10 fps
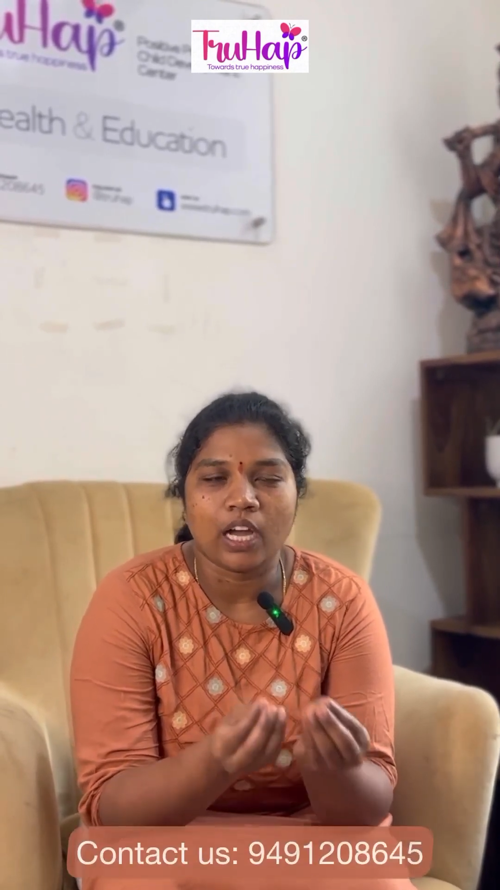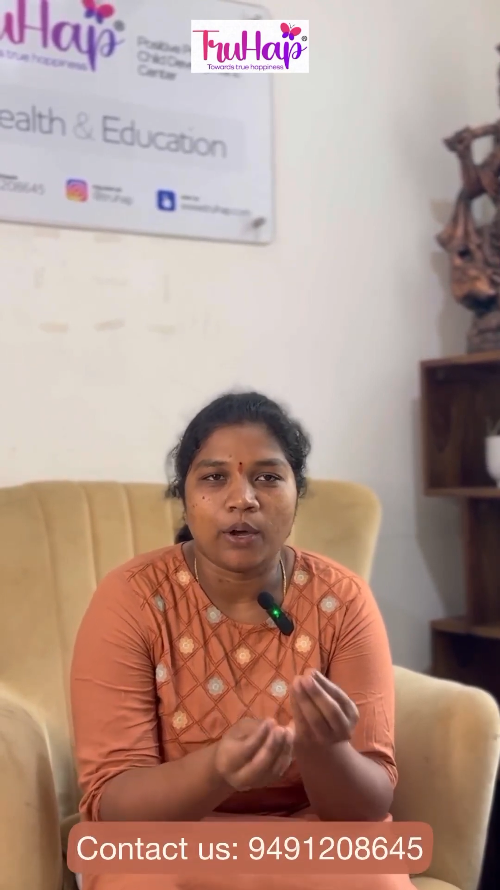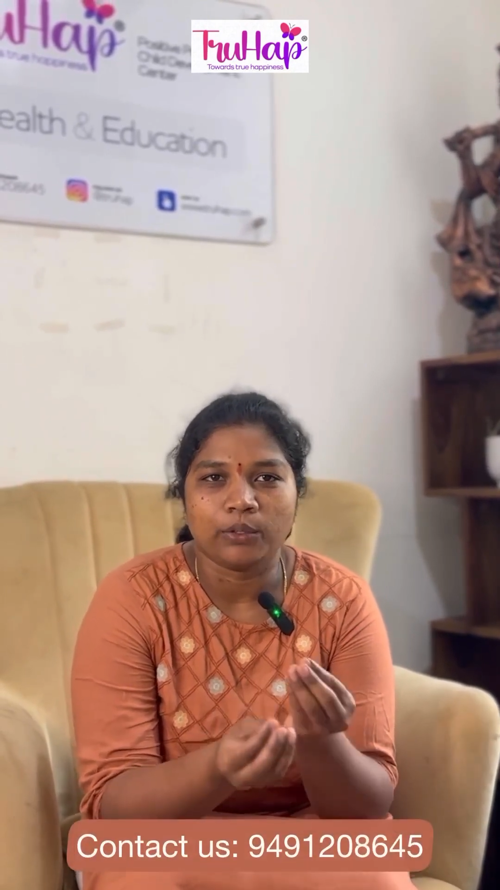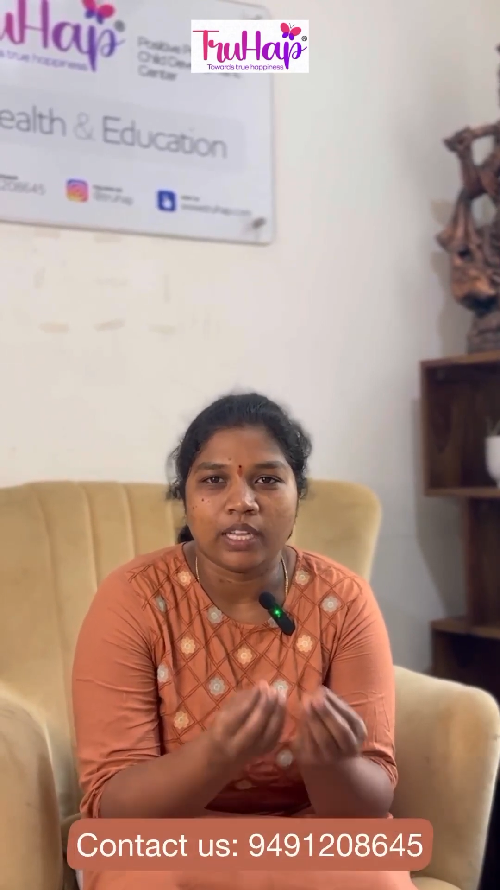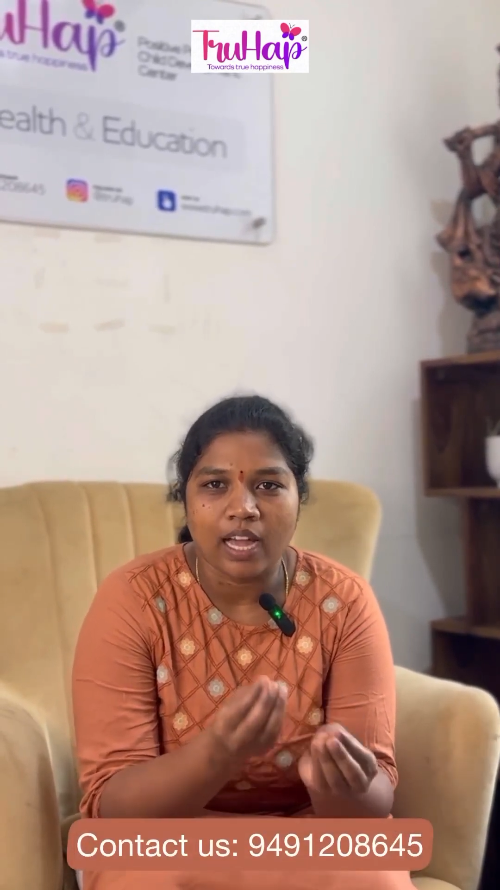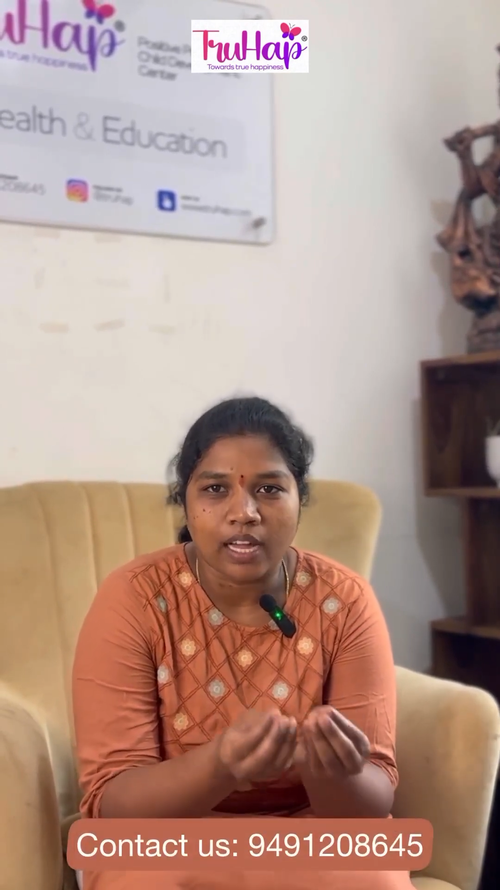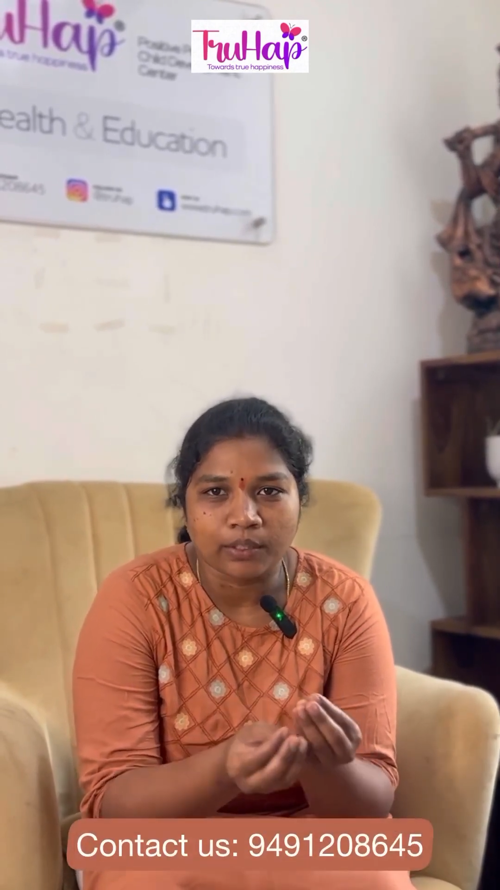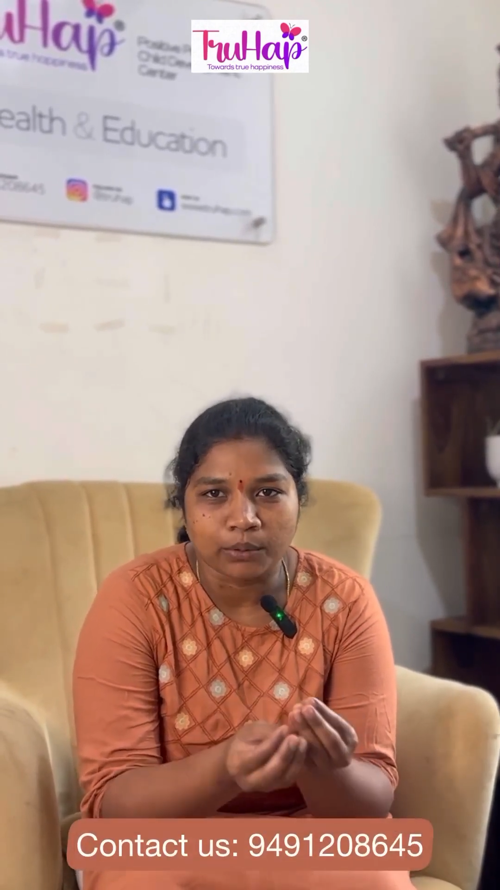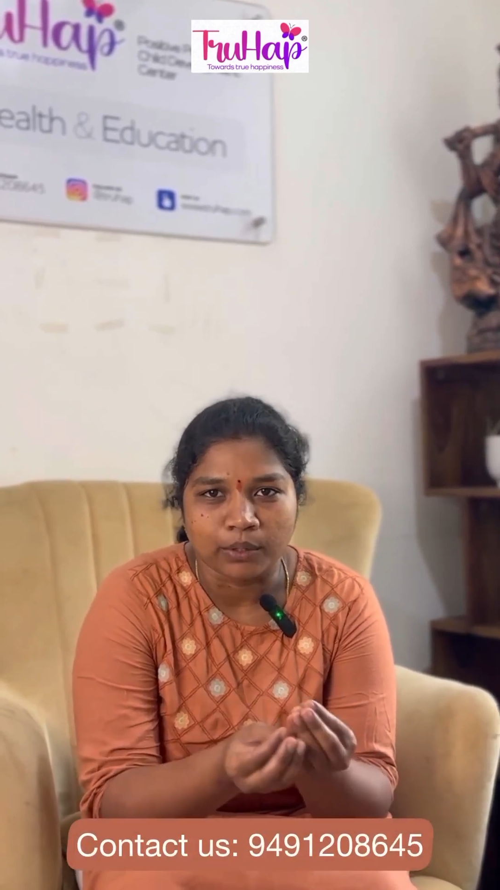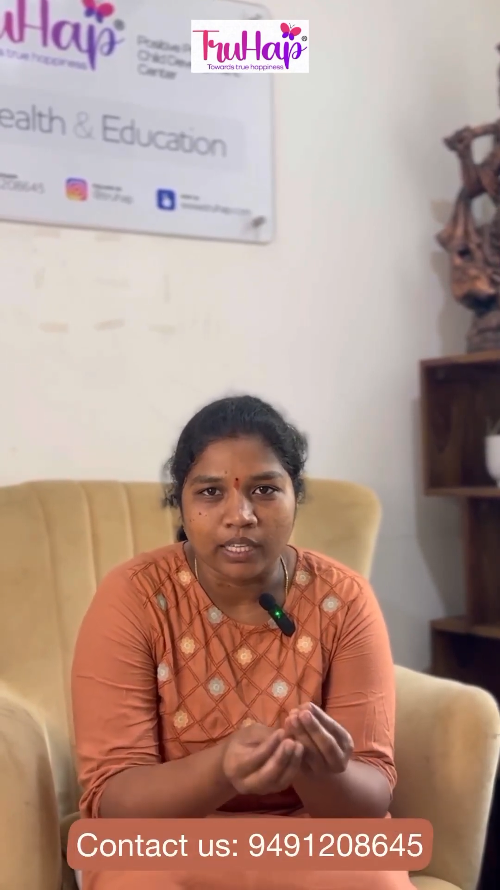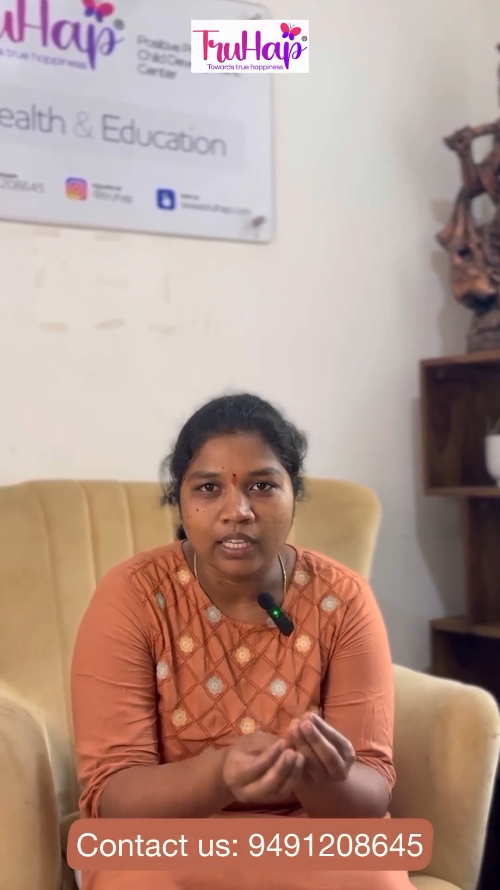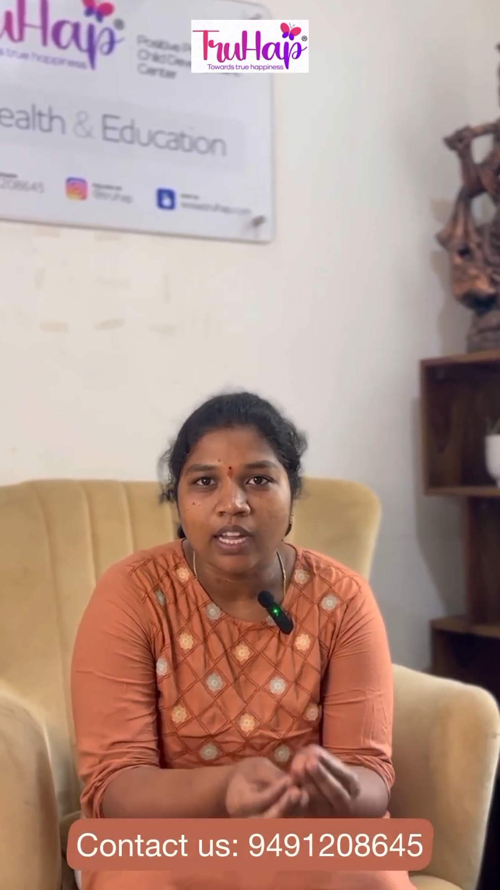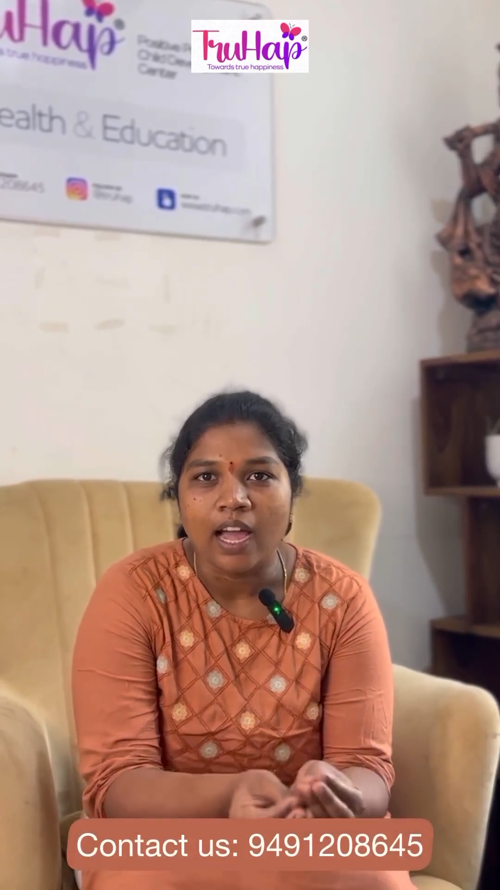how they are doing,